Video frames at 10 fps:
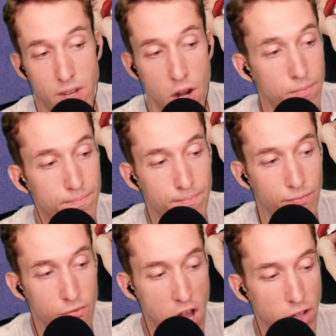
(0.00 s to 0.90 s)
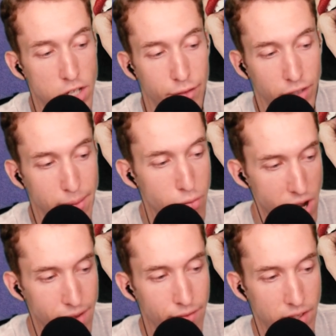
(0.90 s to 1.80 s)
you know, relatively
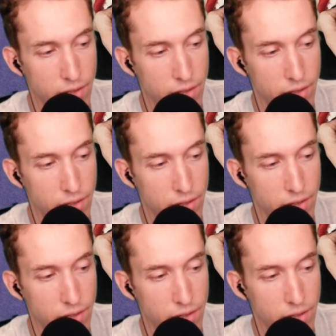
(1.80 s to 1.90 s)
brief.